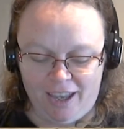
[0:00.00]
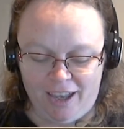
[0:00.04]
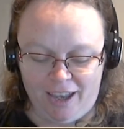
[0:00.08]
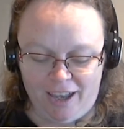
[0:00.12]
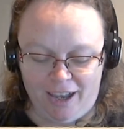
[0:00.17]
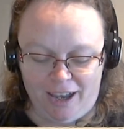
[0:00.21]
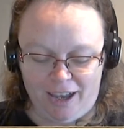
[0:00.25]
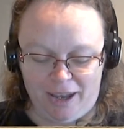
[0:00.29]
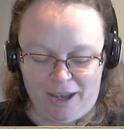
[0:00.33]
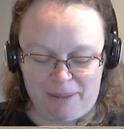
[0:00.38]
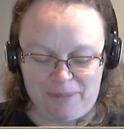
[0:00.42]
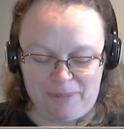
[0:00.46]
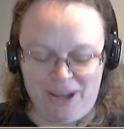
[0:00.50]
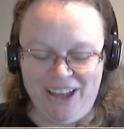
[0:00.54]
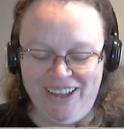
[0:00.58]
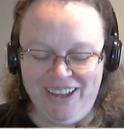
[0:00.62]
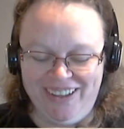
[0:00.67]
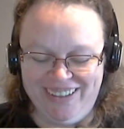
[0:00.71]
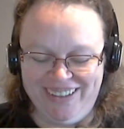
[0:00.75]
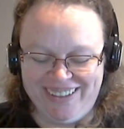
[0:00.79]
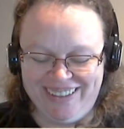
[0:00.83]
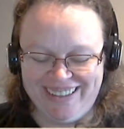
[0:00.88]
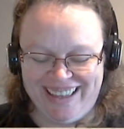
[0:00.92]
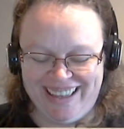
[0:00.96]
Um,
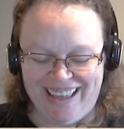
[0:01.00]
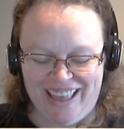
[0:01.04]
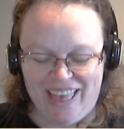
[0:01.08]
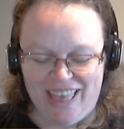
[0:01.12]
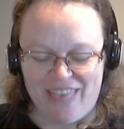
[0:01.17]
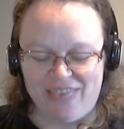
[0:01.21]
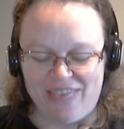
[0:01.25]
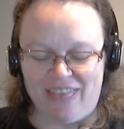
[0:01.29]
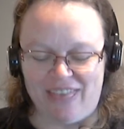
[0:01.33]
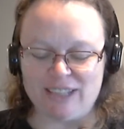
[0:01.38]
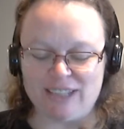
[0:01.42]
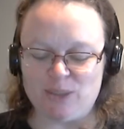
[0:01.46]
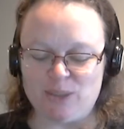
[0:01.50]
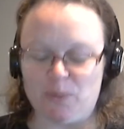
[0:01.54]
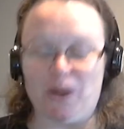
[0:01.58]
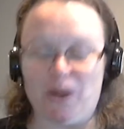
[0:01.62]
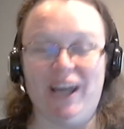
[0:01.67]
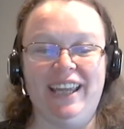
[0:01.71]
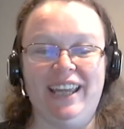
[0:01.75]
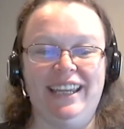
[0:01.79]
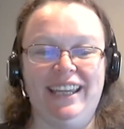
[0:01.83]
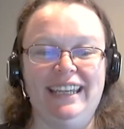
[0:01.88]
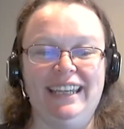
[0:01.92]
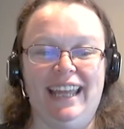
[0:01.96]
that's
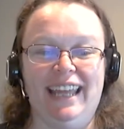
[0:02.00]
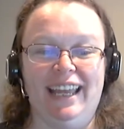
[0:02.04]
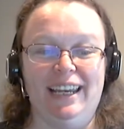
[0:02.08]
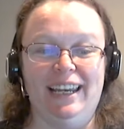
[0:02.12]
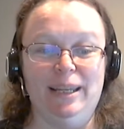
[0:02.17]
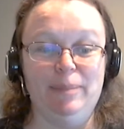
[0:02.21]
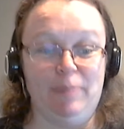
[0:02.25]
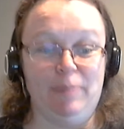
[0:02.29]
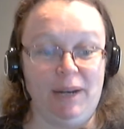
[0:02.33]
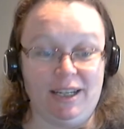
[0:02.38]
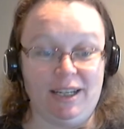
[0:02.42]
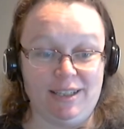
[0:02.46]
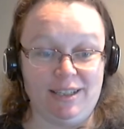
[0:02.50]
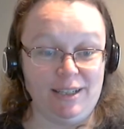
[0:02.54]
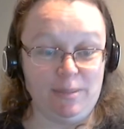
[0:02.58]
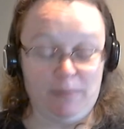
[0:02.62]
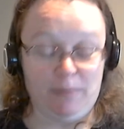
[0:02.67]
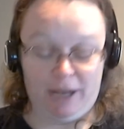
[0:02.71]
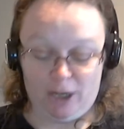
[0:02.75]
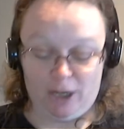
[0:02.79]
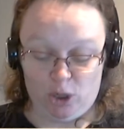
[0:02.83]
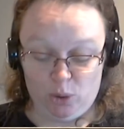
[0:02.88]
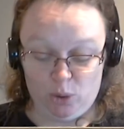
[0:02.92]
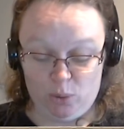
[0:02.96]
why he nearly blunted
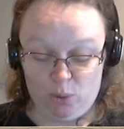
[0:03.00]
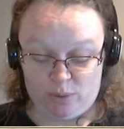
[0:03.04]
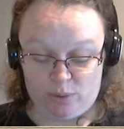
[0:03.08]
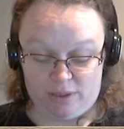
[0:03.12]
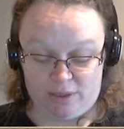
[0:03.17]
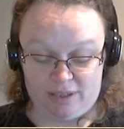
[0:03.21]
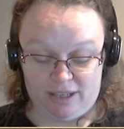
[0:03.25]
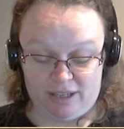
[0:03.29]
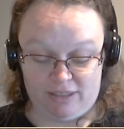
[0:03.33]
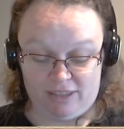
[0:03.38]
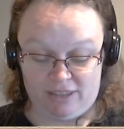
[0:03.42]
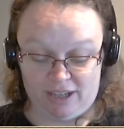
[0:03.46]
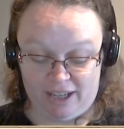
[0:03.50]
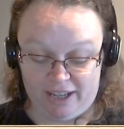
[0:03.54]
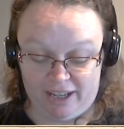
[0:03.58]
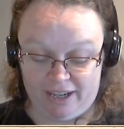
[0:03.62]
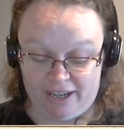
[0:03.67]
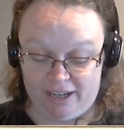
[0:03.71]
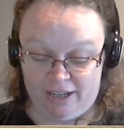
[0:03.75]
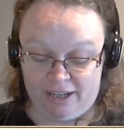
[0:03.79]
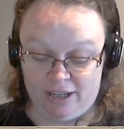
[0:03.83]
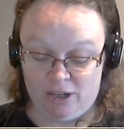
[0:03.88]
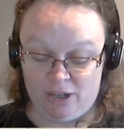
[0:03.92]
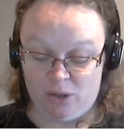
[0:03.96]
my claws, said the
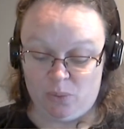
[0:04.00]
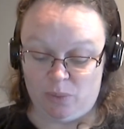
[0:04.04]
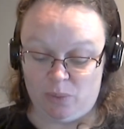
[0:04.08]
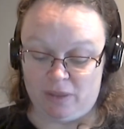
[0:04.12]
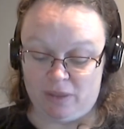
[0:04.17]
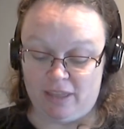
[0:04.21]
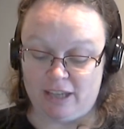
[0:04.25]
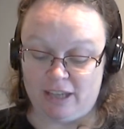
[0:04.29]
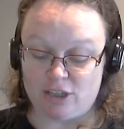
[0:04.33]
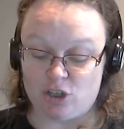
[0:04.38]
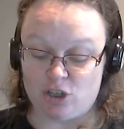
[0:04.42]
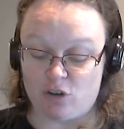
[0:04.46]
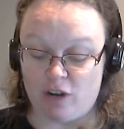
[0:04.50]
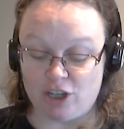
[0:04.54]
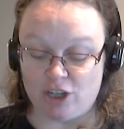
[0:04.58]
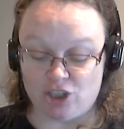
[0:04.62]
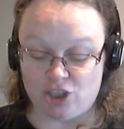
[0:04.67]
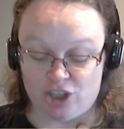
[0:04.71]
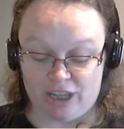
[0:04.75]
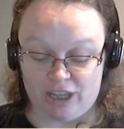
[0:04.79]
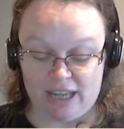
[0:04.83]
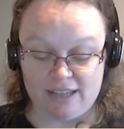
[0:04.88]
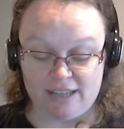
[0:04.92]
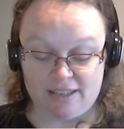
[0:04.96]
lion. When they
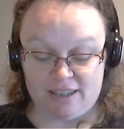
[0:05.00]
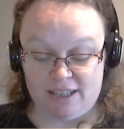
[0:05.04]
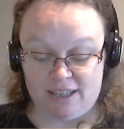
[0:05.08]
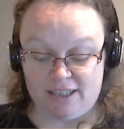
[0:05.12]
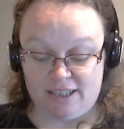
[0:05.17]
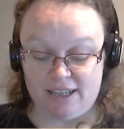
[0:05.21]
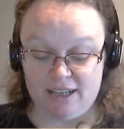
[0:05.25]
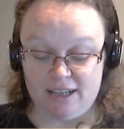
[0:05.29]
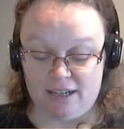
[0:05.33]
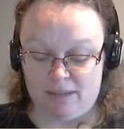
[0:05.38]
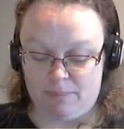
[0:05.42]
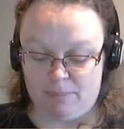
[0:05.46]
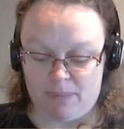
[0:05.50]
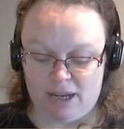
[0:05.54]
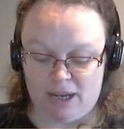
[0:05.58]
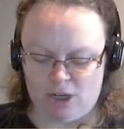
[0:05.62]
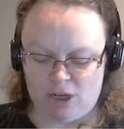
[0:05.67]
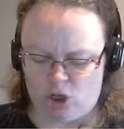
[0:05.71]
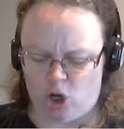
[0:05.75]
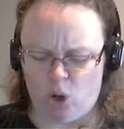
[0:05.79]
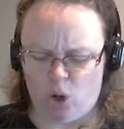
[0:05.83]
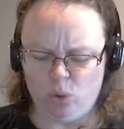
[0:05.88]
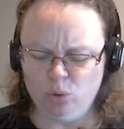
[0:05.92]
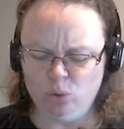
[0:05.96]
scratched against the tin, it made a
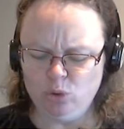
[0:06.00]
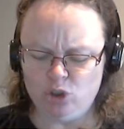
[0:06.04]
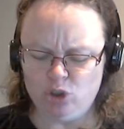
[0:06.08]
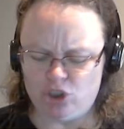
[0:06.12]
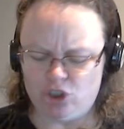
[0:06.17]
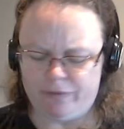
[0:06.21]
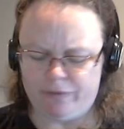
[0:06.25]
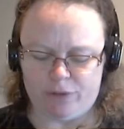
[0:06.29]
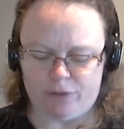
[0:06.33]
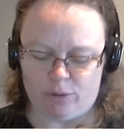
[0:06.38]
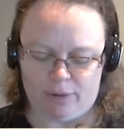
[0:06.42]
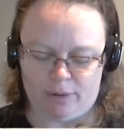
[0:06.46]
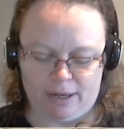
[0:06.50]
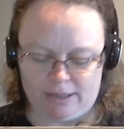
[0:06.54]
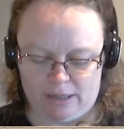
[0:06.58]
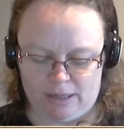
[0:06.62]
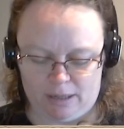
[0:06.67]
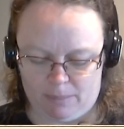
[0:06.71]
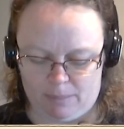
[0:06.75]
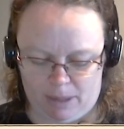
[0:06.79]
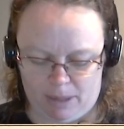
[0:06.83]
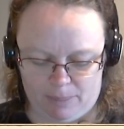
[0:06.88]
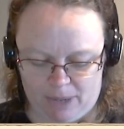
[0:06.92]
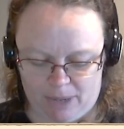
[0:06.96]
cold shiver run
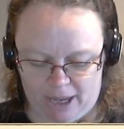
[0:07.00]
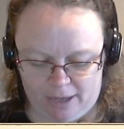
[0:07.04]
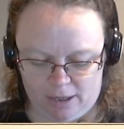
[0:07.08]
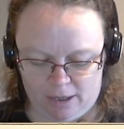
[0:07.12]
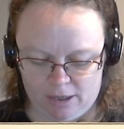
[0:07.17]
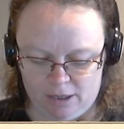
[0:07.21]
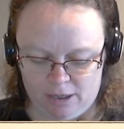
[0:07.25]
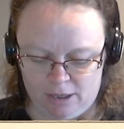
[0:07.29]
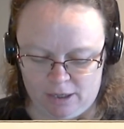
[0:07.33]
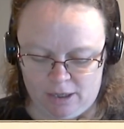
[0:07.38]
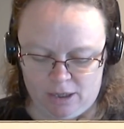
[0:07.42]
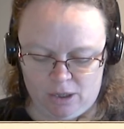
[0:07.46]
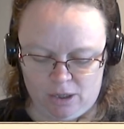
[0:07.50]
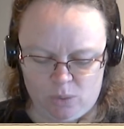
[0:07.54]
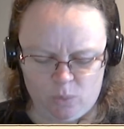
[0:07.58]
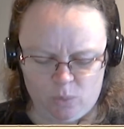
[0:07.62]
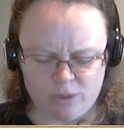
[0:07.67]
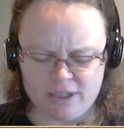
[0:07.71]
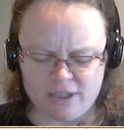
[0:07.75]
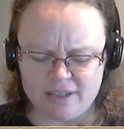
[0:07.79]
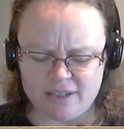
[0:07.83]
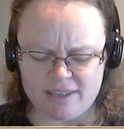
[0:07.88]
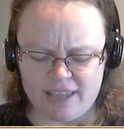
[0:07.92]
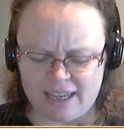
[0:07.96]
down my back.
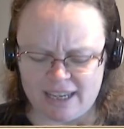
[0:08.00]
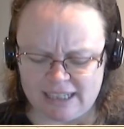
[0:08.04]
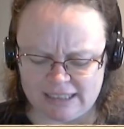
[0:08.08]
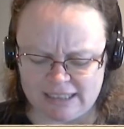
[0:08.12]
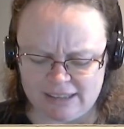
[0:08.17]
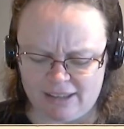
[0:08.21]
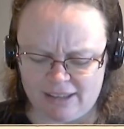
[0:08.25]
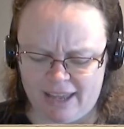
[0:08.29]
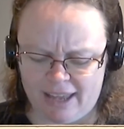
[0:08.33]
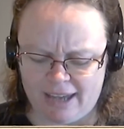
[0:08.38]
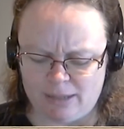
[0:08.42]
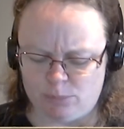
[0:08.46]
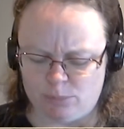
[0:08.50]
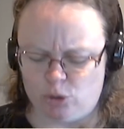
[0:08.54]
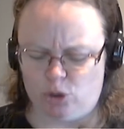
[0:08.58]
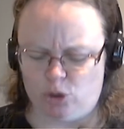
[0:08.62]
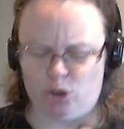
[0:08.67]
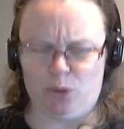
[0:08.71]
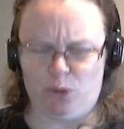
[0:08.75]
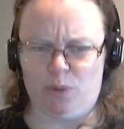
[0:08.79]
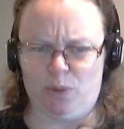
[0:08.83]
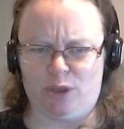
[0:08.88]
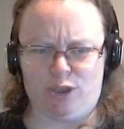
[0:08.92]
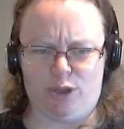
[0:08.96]
What is that little animal
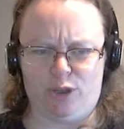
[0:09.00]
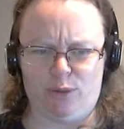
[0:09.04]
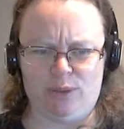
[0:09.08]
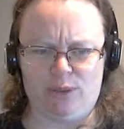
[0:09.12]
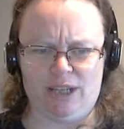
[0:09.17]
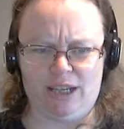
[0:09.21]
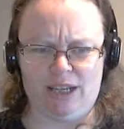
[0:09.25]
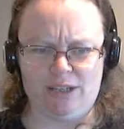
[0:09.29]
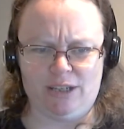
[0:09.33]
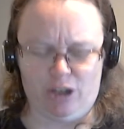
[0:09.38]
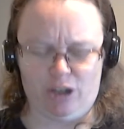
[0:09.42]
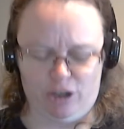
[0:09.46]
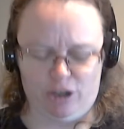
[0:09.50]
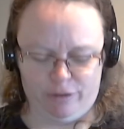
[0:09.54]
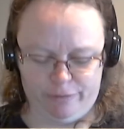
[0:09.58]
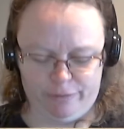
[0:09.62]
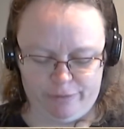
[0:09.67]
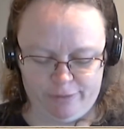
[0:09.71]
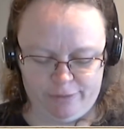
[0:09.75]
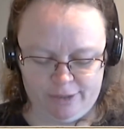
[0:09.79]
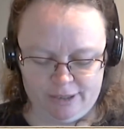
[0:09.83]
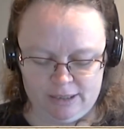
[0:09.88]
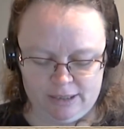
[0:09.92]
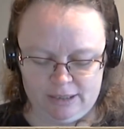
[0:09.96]
you are so tender of?
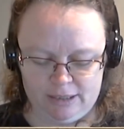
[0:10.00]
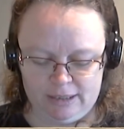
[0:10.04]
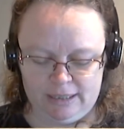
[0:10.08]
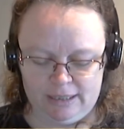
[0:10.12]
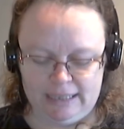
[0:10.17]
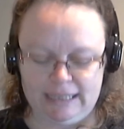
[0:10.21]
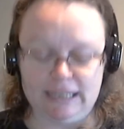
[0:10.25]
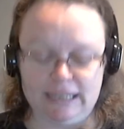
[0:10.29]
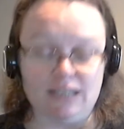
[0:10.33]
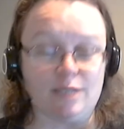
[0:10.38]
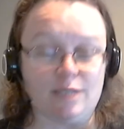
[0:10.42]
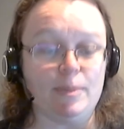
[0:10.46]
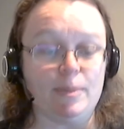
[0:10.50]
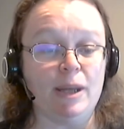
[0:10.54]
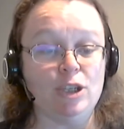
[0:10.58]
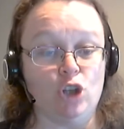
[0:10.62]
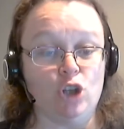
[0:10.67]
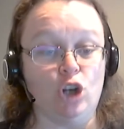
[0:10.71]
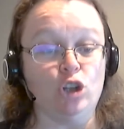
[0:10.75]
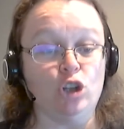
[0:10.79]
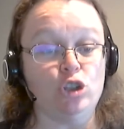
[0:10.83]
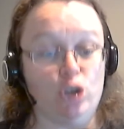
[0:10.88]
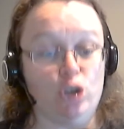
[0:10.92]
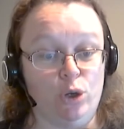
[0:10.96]
He is my
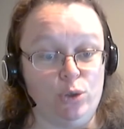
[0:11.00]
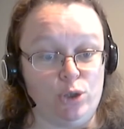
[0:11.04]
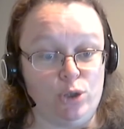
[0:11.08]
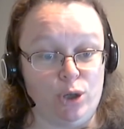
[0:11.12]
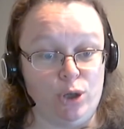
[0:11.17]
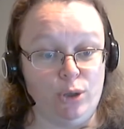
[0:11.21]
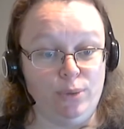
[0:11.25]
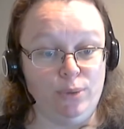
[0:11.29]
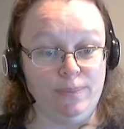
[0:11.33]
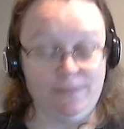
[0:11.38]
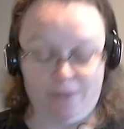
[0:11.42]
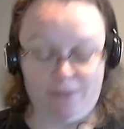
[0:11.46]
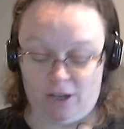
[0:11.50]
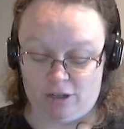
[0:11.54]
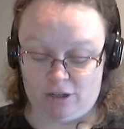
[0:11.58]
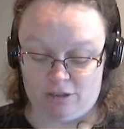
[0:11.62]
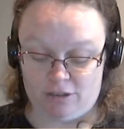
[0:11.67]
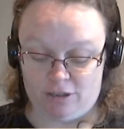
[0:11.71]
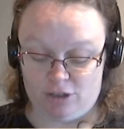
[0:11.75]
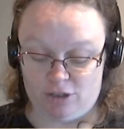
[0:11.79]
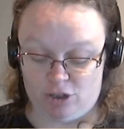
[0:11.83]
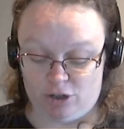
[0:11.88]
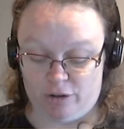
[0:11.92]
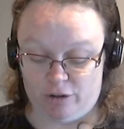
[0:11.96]
dog Toto,
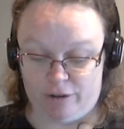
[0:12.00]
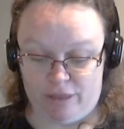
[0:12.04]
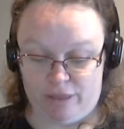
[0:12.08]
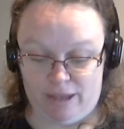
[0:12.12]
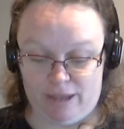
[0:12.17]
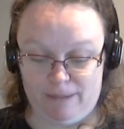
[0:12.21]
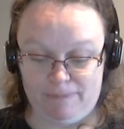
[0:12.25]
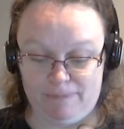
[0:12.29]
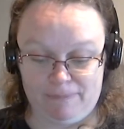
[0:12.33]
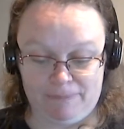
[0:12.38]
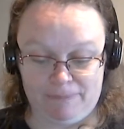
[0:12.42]
answered Dorothy.